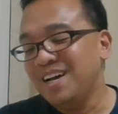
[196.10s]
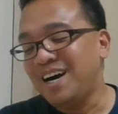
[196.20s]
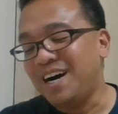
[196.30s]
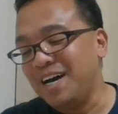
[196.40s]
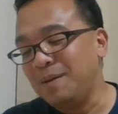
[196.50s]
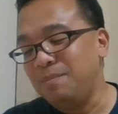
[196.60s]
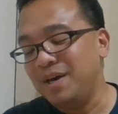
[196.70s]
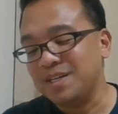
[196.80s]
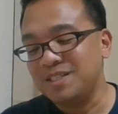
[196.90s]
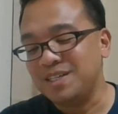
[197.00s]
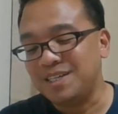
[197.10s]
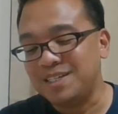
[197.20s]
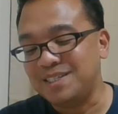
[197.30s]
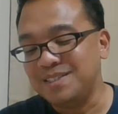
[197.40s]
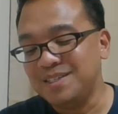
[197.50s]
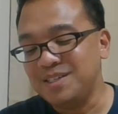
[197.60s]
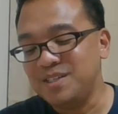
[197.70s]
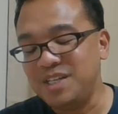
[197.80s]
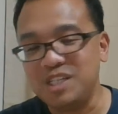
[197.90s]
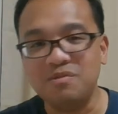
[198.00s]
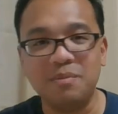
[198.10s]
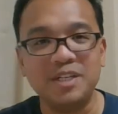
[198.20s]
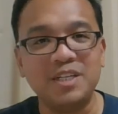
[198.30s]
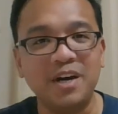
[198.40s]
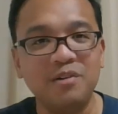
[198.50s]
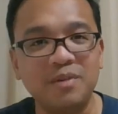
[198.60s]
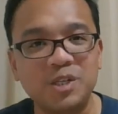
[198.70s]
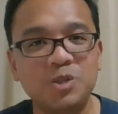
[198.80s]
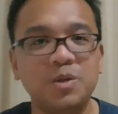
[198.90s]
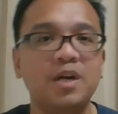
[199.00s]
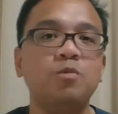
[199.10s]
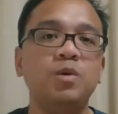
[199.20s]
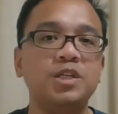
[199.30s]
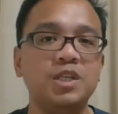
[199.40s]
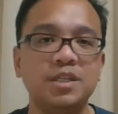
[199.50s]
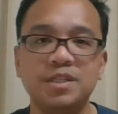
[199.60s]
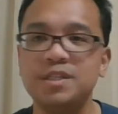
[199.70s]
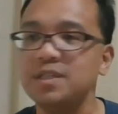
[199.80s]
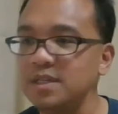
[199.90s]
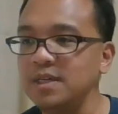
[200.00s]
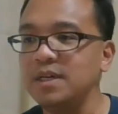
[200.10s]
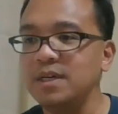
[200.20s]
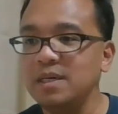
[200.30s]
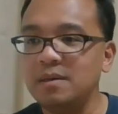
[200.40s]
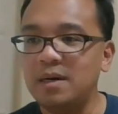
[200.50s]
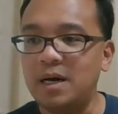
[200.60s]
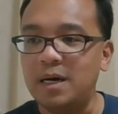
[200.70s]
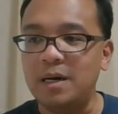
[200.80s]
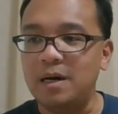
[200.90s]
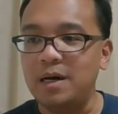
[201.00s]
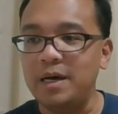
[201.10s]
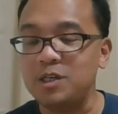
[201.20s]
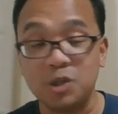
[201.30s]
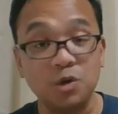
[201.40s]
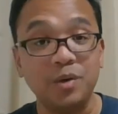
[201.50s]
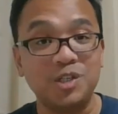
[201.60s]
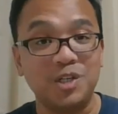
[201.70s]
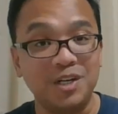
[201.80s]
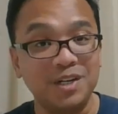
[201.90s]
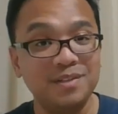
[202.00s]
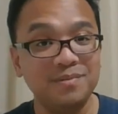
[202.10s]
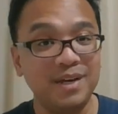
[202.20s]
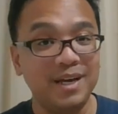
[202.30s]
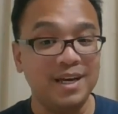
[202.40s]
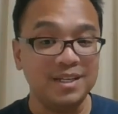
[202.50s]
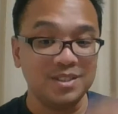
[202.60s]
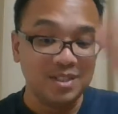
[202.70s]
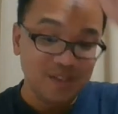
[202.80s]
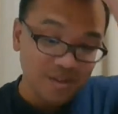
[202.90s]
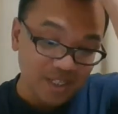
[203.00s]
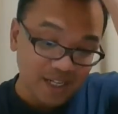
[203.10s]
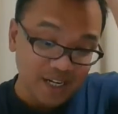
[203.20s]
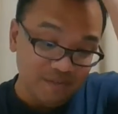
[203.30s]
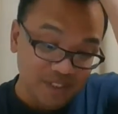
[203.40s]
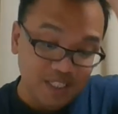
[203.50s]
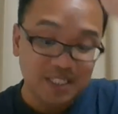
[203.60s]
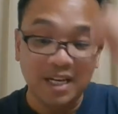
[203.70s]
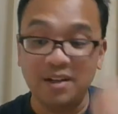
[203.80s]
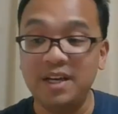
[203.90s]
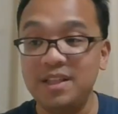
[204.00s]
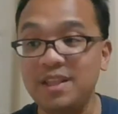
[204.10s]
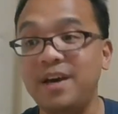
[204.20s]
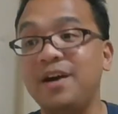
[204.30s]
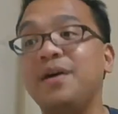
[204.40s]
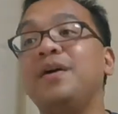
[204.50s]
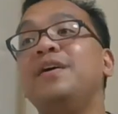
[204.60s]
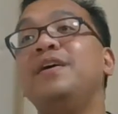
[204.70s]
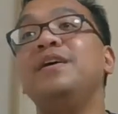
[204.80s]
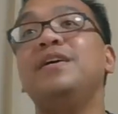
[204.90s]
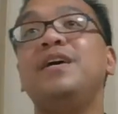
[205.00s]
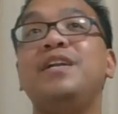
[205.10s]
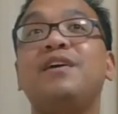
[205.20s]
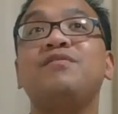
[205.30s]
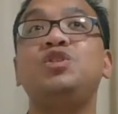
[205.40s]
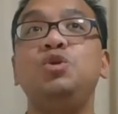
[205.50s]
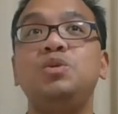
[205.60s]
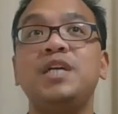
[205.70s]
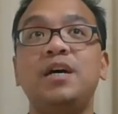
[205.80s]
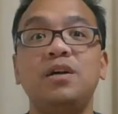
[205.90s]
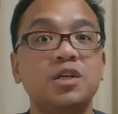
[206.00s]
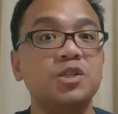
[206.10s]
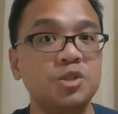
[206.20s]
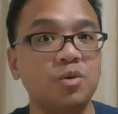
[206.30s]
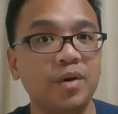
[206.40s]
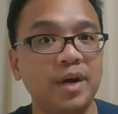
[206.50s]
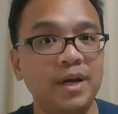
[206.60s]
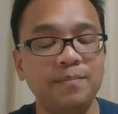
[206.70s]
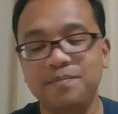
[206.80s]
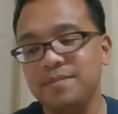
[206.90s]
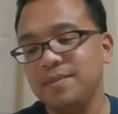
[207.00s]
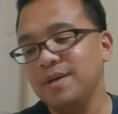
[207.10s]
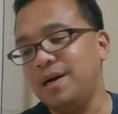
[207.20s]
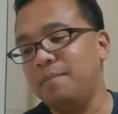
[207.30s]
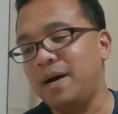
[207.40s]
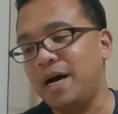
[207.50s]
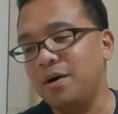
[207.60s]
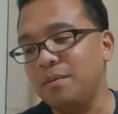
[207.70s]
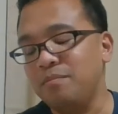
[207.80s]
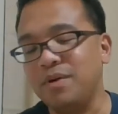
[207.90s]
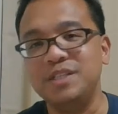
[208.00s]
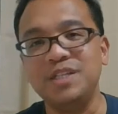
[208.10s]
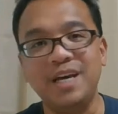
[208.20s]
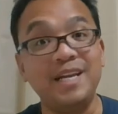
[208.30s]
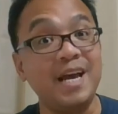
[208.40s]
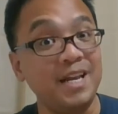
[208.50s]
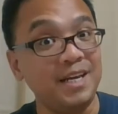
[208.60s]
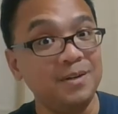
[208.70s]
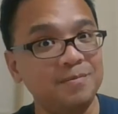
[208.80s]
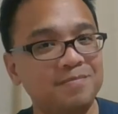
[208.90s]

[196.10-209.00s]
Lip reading: I picked Scenes from an Italian Restaurant, which is a story song, and there's a lot of detail in there, enough to tell a story about Brenda and Eddie,